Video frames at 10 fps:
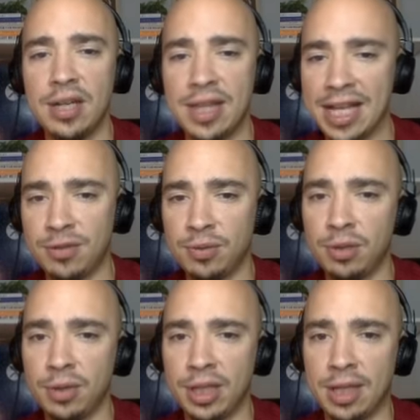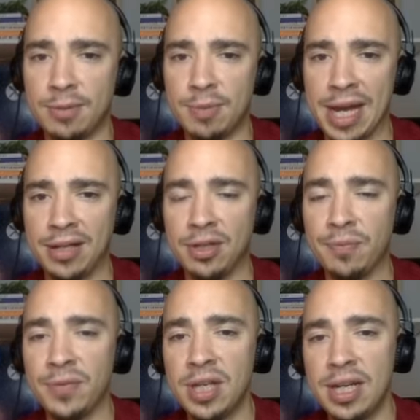That's really what it comes back to.
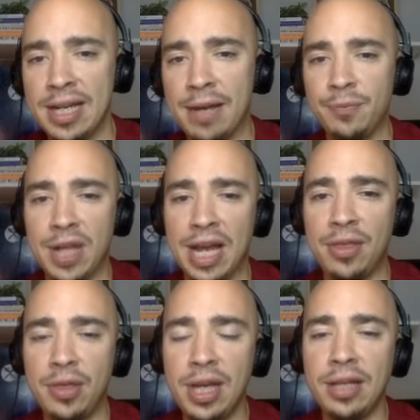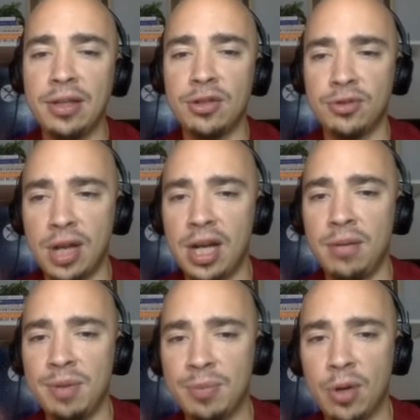Now, I think they're trying
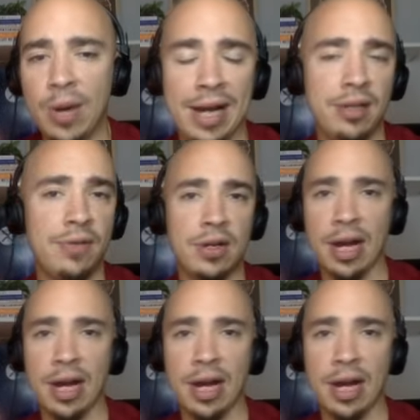to be proactive here. I